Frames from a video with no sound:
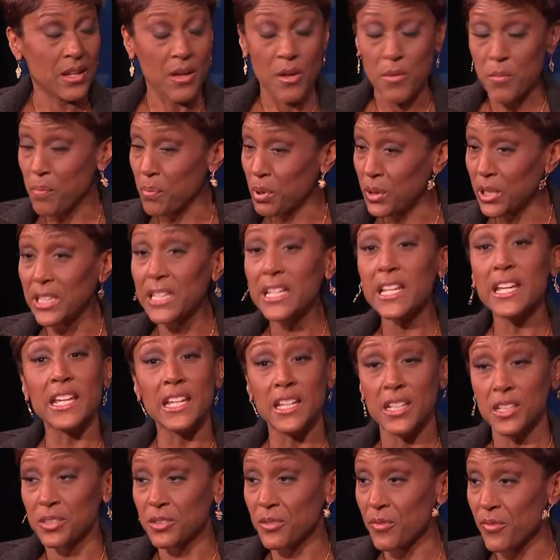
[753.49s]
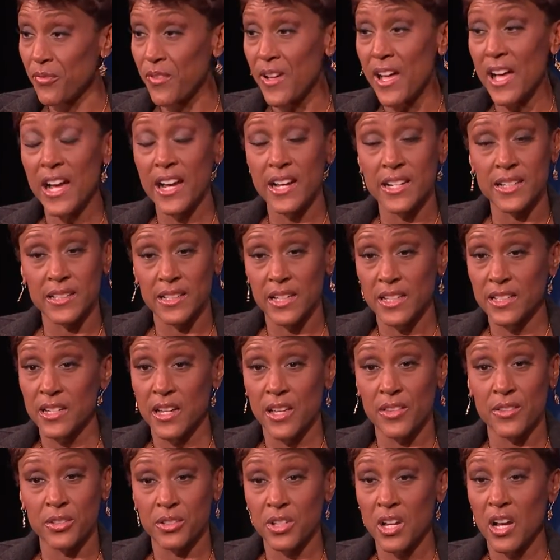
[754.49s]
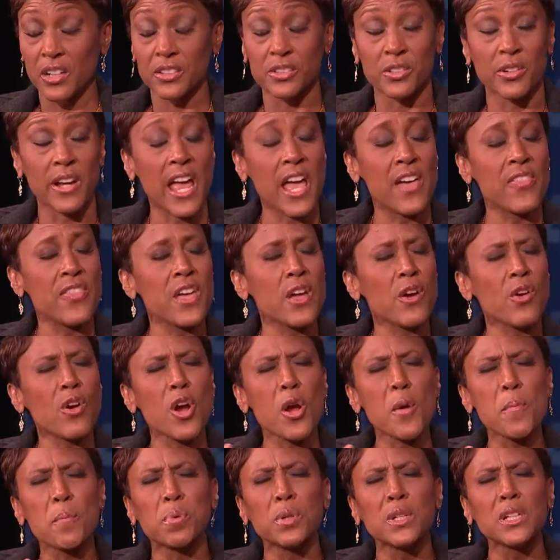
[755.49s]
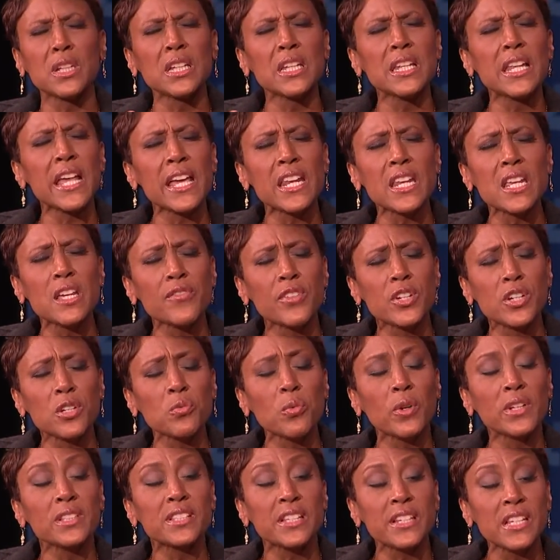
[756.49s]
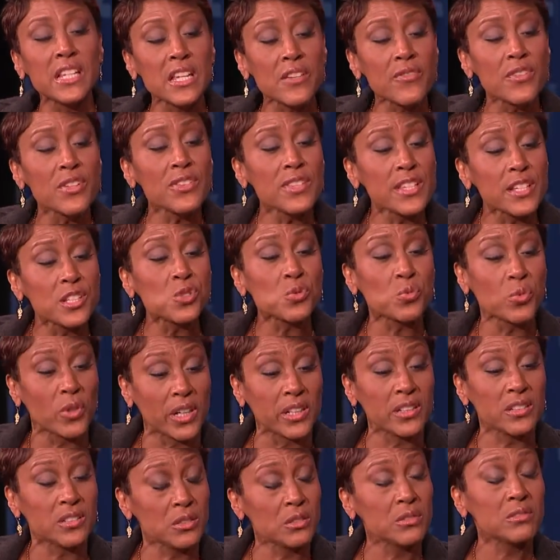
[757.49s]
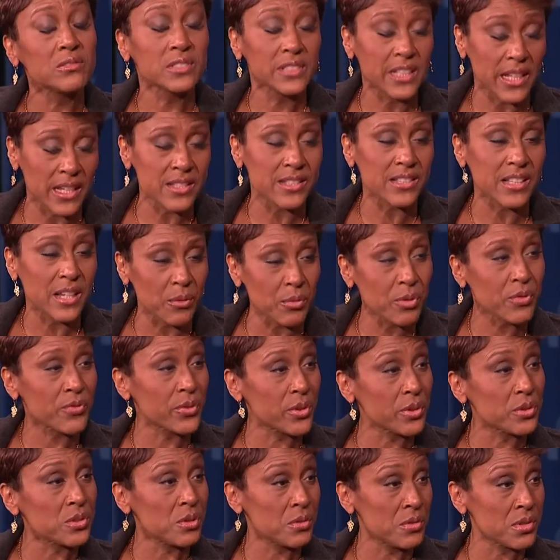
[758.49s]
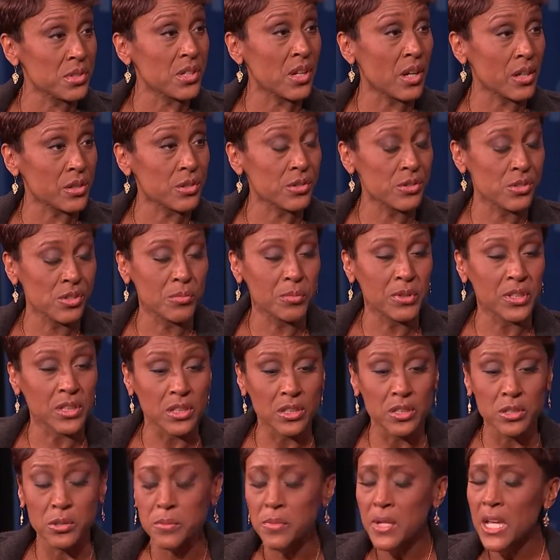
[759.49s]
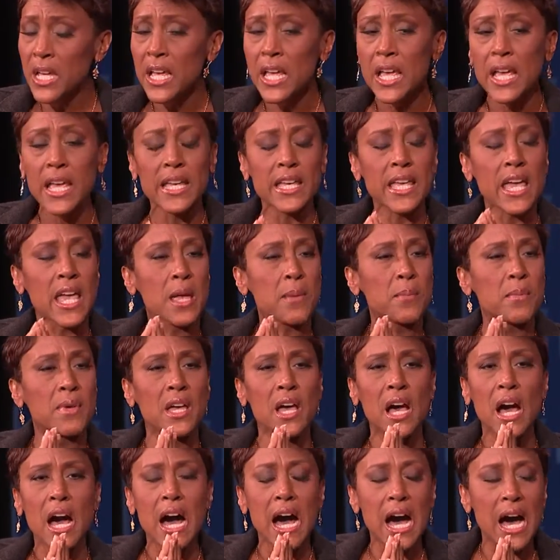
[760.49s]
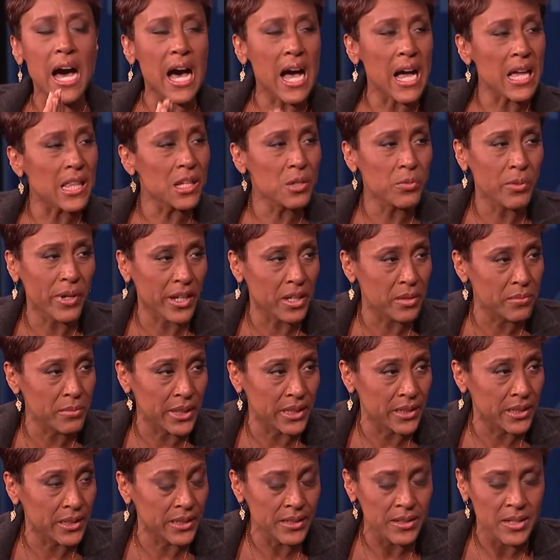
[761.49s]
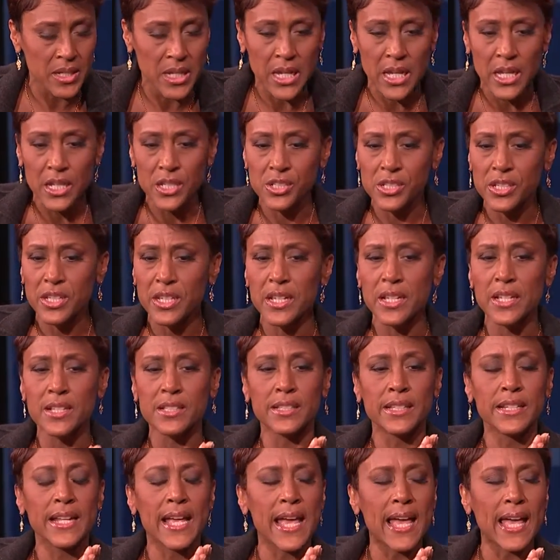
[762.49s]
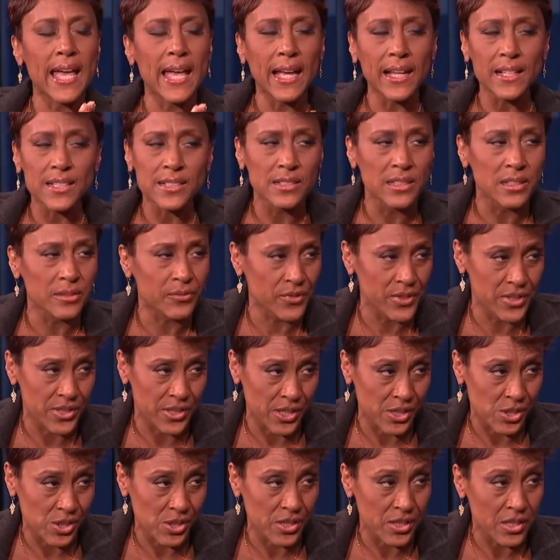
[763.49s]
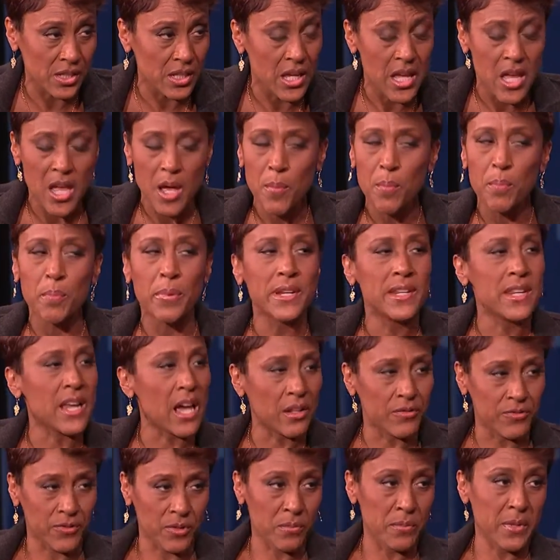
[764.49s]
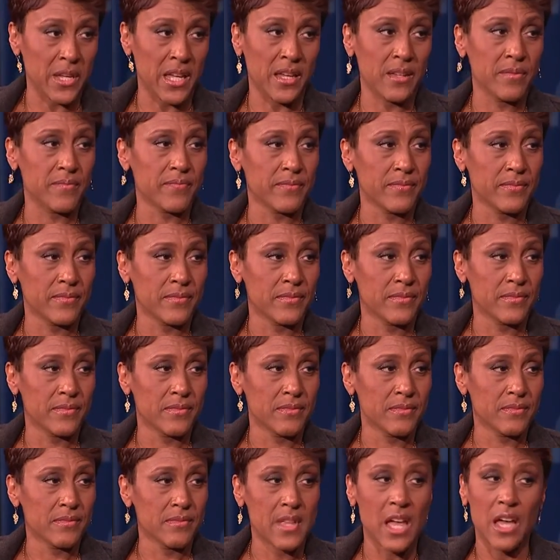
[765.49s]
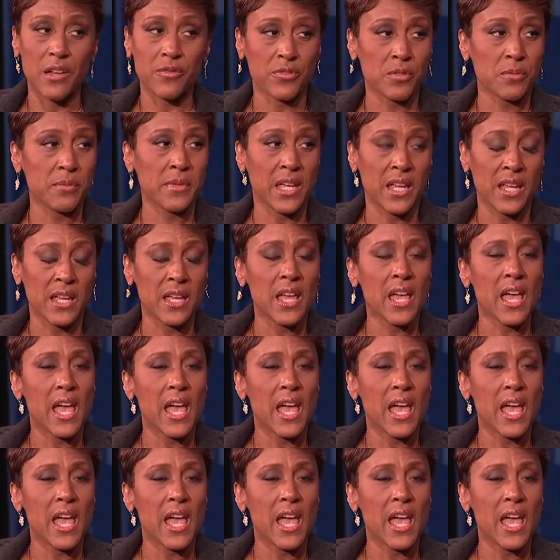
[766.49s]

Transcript: Please find another doctor. And there are plenty of good ones. And even this one, who, yes, I refer to as Dr. Doom and Gloom, came highly recommended. She is an excellent physician, but not for me. Not for me.